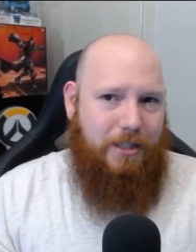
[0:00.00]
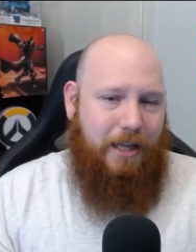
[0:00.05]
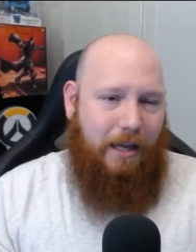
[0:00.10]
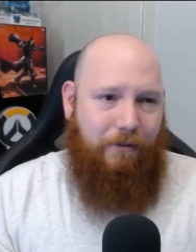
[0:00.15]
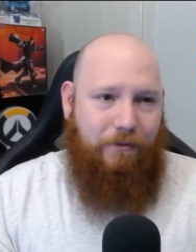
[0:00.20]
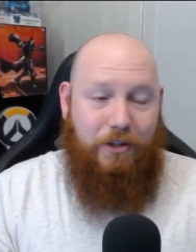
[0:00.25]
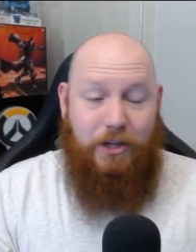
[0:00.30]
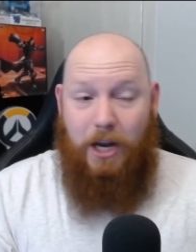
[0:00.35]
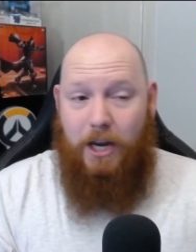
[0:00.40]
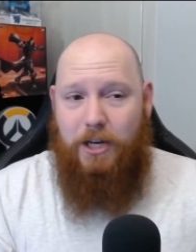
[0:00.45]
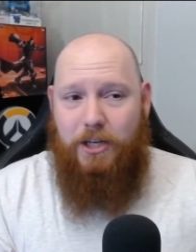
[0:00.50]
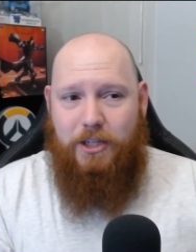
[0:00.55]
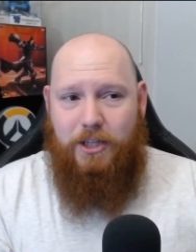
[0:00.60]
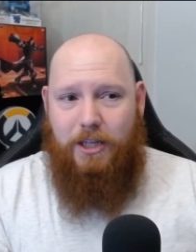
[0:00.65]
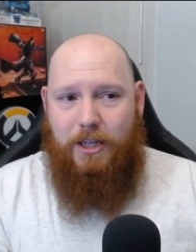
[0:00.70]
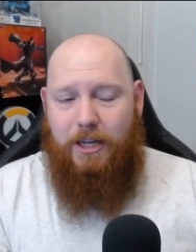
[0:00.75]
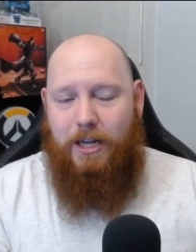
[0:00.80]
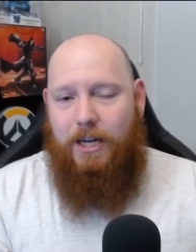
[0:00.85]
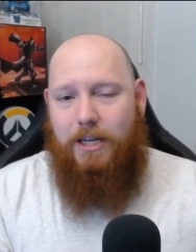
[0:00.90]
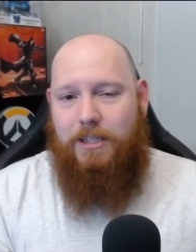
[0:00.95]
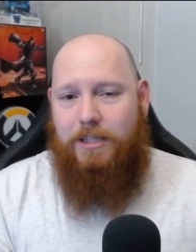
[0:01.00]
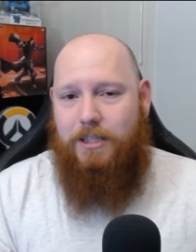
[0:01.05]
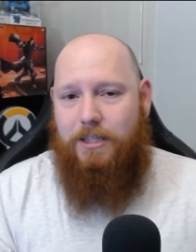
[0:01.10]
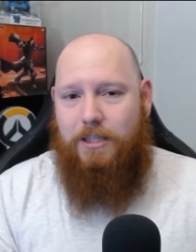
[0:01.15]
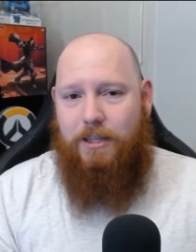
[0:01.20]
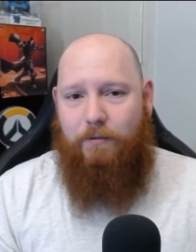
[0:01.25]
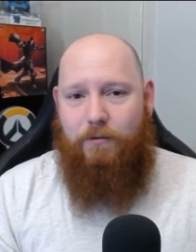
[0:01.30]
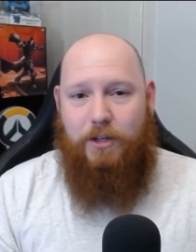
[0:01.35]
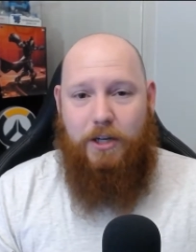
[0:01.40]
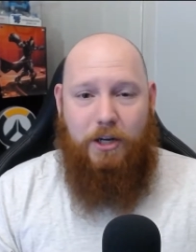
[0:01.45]
They've changed the classes,
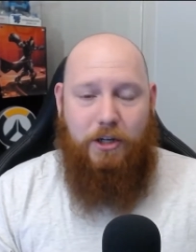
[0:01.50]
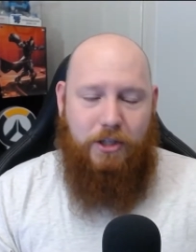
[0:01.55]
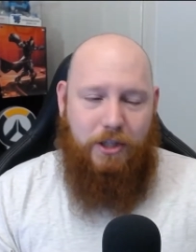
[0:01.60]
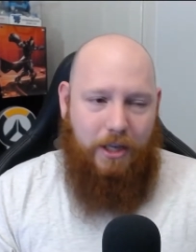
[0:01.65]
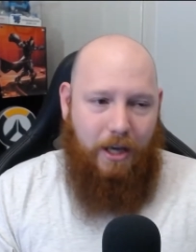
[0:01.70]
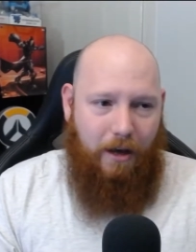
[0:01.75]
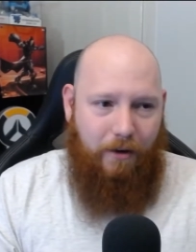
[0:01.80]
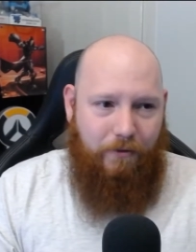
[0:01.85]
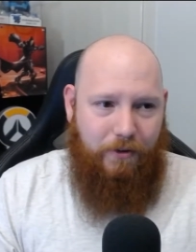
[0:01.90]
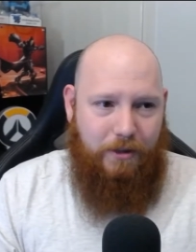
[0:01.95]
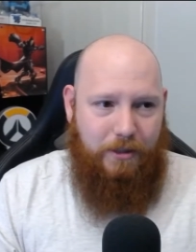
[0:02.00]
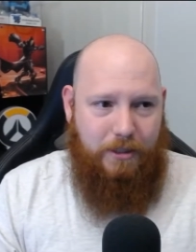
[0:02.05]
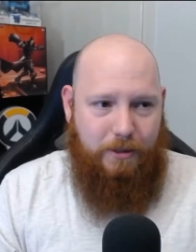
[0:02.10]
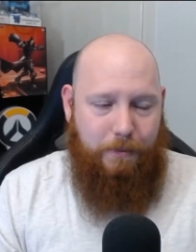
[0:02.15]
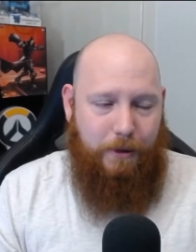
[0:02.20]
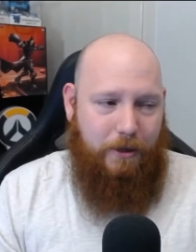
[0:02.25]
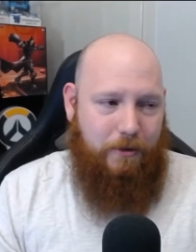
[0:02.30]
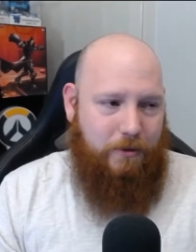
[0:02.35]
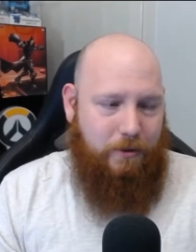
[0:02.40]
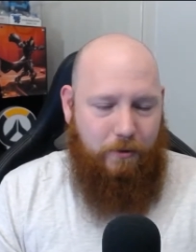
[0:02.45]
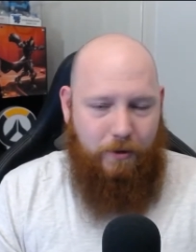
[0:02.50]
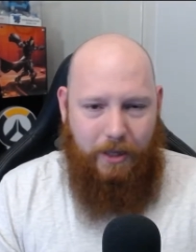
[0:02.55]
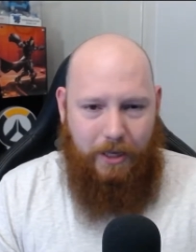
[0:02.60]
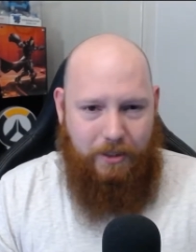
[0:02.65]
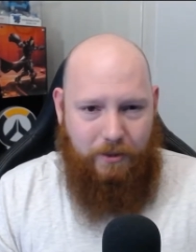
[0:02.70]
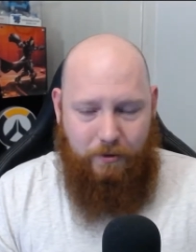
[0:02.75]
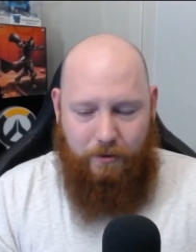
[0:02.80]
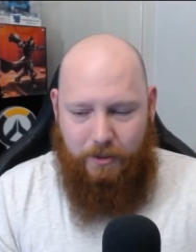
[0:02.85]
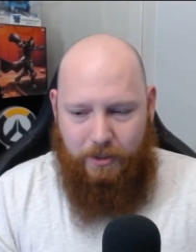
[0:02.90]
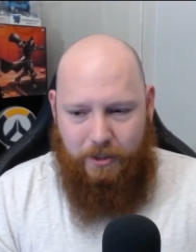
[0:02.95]
they've changed the covenant spells, all that
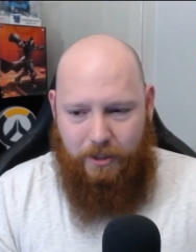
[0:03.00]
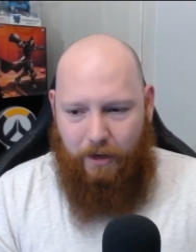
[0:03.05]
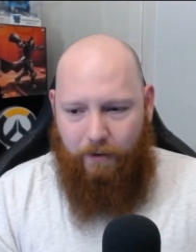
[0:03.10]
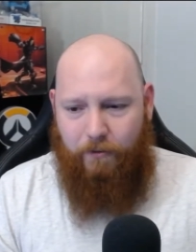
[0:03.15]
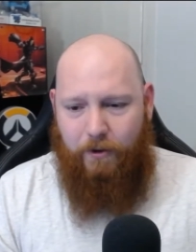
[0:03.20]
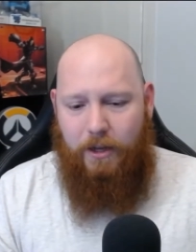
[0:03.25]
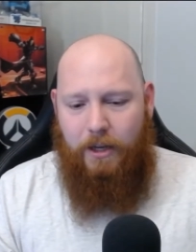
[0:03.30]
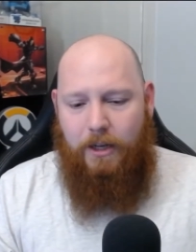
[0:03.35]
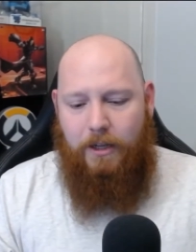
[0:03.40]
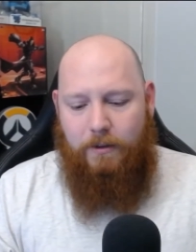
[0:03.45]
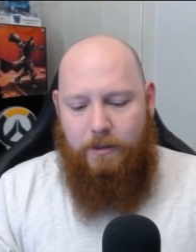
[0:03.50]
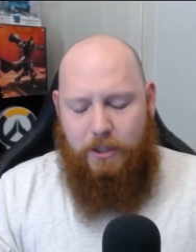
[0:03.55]
sort of stuff.